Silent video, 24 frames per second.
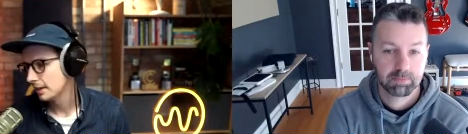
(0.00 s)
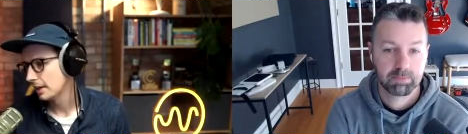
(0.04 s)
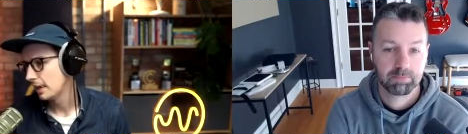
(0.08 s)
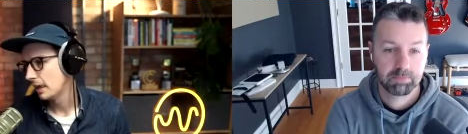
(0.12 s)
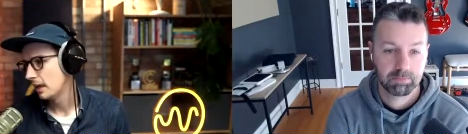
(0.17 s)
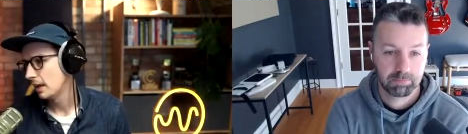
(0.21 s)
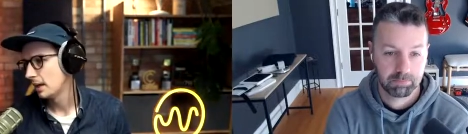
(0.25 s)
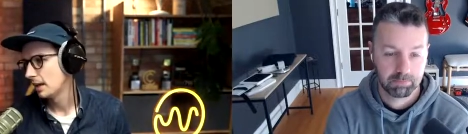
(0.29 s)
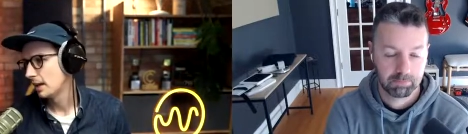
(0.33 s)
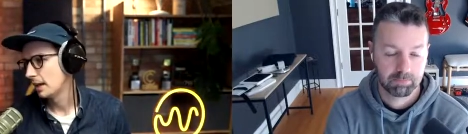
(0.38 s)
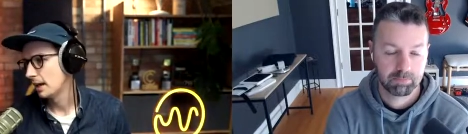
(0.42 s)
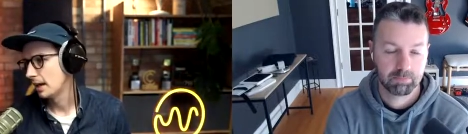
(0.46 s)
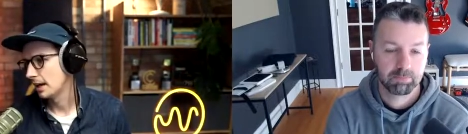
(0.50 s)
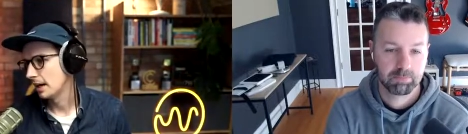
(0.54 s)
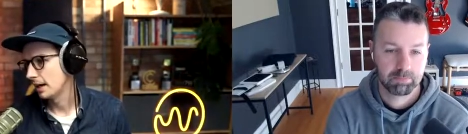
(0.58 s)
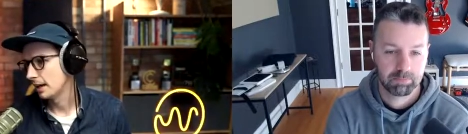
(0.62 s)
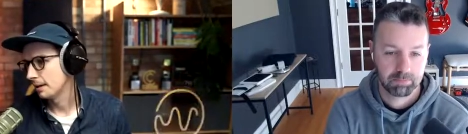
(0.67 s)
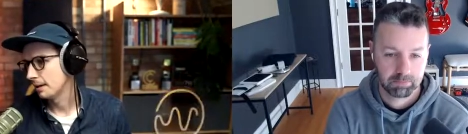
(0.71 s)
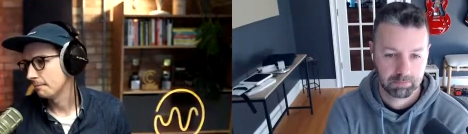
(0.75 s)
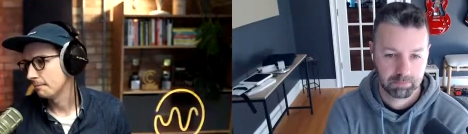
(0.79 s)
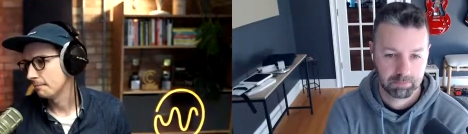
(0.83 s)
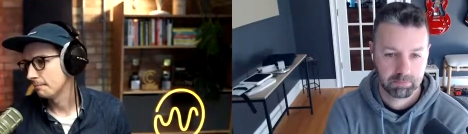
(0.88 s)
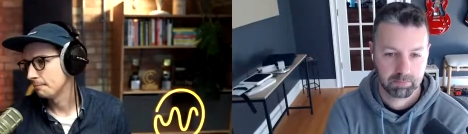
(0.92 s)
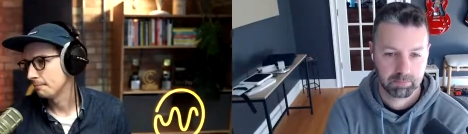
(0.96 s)
Speaker 1: Hmm.
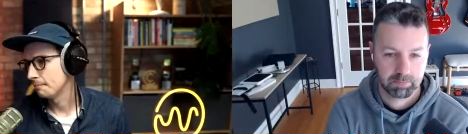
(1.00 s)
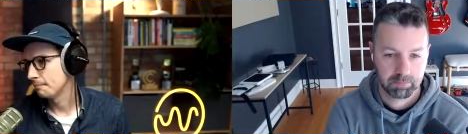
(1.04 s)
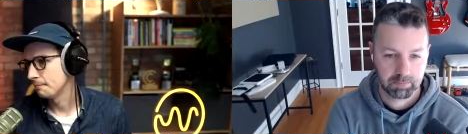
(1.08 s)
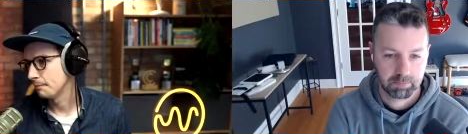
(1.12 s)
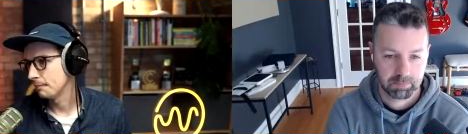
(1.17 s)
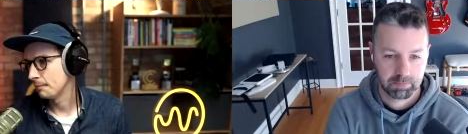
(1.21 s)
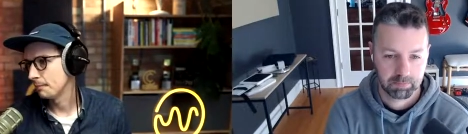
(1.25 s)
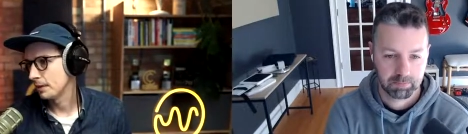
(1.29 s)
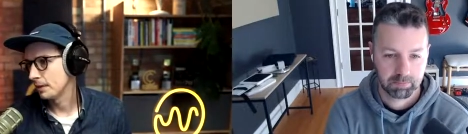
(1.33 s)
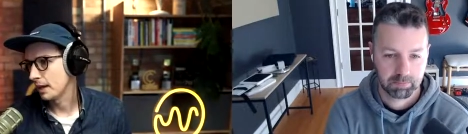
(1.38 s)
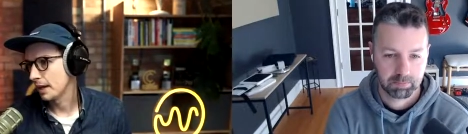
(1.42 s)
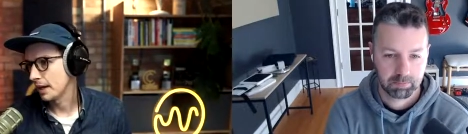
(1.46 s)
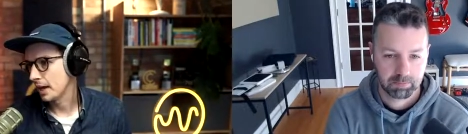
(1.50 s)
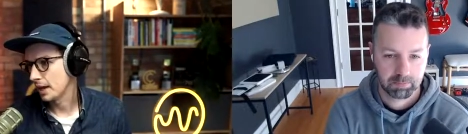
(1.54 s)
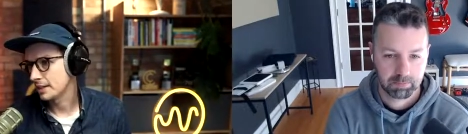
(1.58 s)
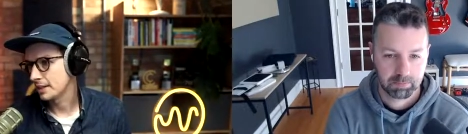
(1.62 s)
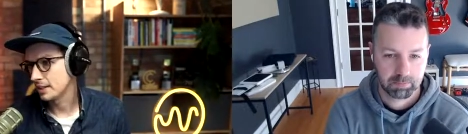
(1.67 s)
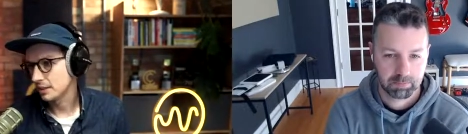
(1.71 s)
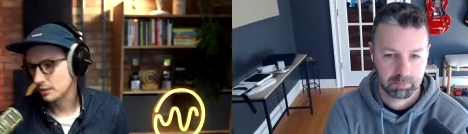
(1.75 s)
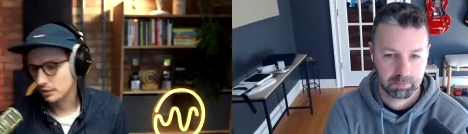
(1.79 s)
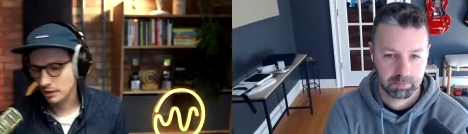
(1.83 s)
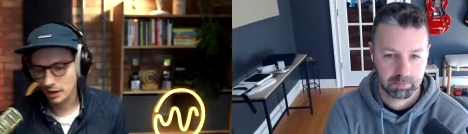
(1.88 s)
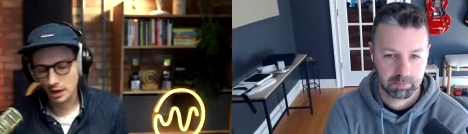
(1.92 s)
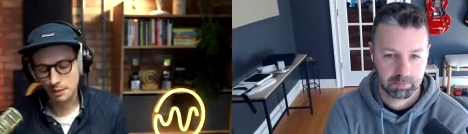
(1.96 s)
Um, like I did,
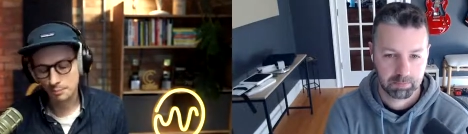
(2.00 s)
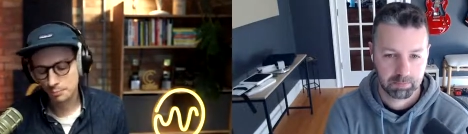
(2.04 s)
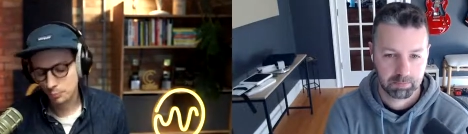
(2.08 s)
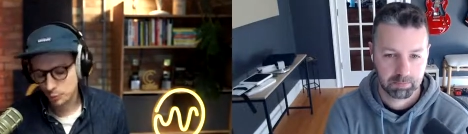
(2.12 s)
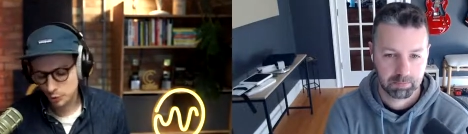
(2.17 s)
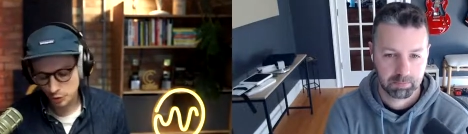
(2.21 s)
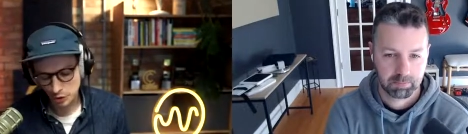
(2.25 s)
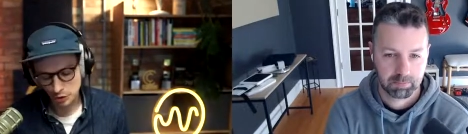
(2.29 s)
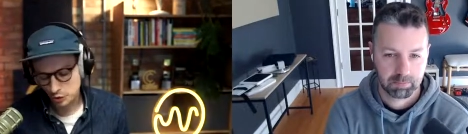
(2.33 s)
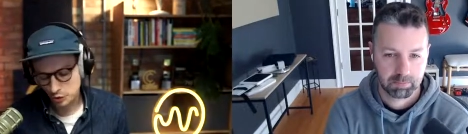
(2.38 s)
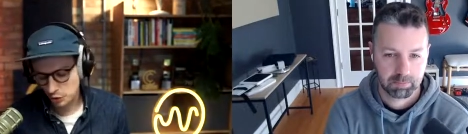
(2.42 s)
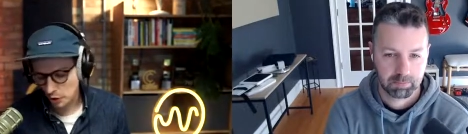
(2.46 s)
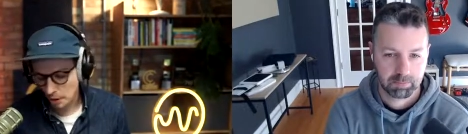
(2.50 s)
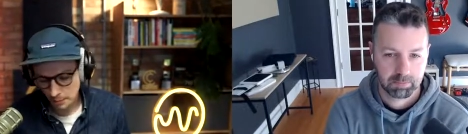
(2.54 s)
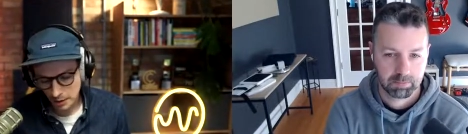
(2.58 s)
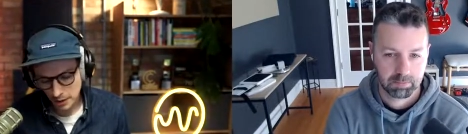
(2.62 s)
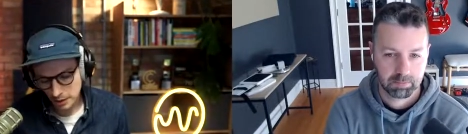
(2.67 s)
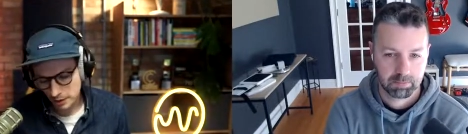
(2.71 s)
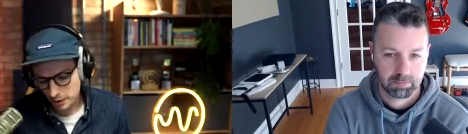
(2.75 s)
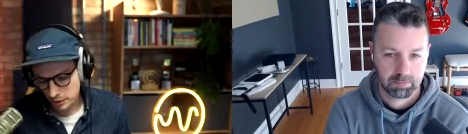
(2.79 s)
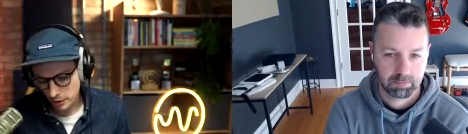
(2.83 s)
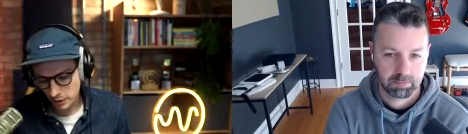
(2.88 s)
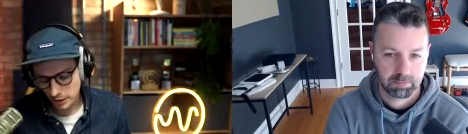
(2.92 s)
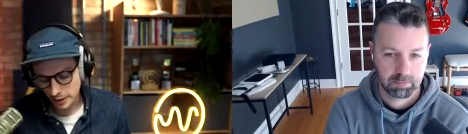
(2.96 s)
I was a drummer
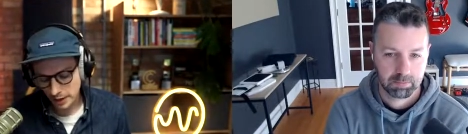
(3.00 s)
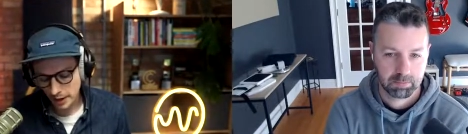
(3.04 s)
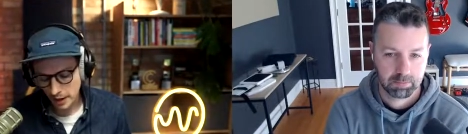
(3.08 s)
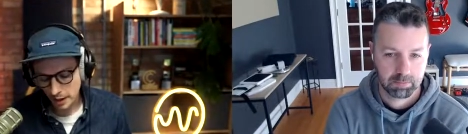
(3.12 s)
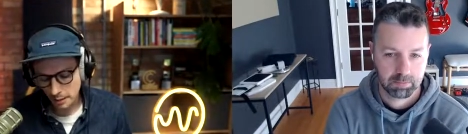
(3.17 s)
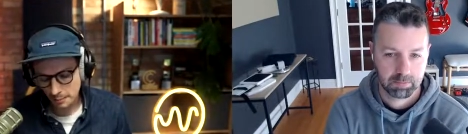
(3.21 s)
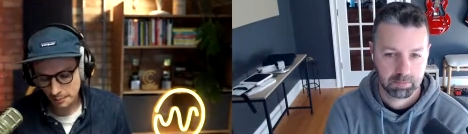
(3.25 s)
growing up,